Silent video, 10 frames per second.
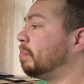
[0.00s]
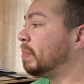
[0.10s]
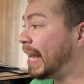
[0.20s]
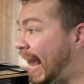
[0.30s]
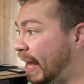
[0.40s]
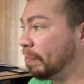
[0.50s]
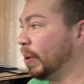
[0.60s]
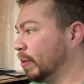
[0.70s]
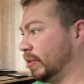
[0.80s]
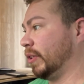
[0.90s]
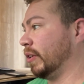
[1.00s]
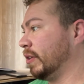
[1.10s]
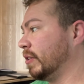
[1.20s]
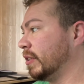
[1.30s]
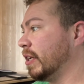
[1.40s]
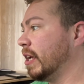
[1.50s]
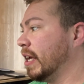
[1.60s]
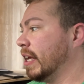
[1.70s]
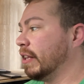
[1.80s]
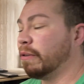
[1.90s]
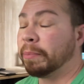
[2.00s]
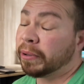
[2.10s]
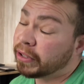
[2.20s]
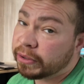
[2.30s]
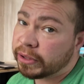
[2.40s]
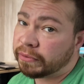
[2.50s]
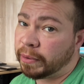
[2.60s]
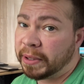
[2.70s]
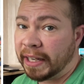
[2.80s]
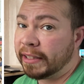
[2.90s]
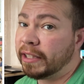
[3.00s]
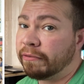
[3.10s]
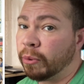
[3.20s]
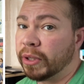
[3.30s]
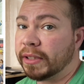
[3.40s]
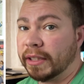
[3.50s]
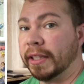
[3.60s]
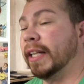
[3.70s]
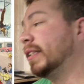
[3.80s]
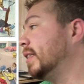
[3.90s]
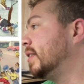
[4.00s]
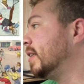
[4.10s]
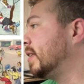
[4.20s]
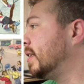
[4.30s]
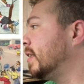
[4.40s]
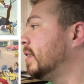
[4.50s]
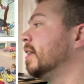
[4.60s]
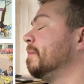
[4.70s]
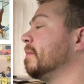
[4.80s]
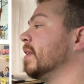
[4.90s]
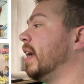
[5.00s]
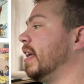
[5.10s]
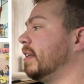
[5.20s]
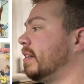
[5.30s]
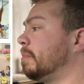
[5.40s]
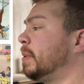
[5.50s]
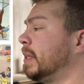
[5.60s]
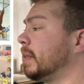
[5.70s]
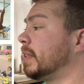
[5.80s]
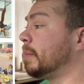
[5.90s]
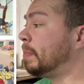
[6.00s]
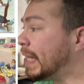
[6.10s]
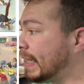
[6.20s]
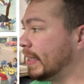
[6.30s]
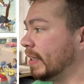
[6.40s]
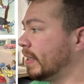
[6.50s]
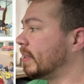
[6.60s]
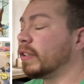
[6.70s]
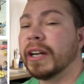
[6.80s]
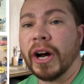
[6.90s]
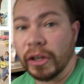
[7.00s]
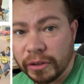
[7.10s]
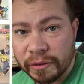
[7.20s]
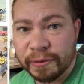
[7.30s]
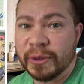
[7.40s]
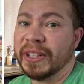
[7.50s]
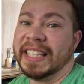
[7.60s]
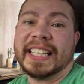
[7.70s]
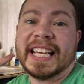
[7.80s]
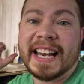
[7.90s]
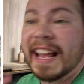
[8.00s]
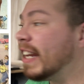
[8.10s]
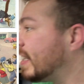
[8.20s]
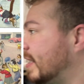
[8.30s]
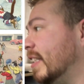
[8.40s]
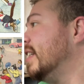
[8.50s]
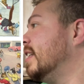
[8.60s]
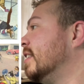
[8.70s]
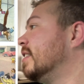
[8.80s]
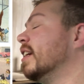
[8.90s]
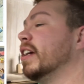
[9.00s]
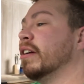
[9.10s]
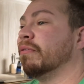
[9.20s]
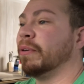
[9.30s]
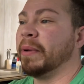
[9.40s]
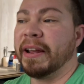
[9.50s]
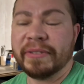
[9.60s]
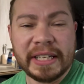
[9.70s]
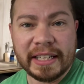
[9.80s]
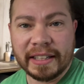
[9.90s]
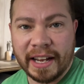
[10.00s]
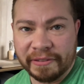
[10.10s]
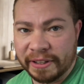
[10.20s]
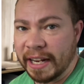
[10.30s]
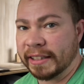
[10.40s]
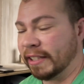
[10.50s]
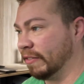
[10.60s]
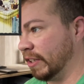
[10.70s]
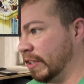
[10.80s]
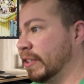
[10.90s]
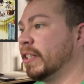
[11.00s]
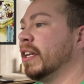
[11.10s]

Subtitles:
cat postcards, they were produced from the 1940s to the 1960s, and they depicted these colorful and kinetic scenes from everyday life and activities,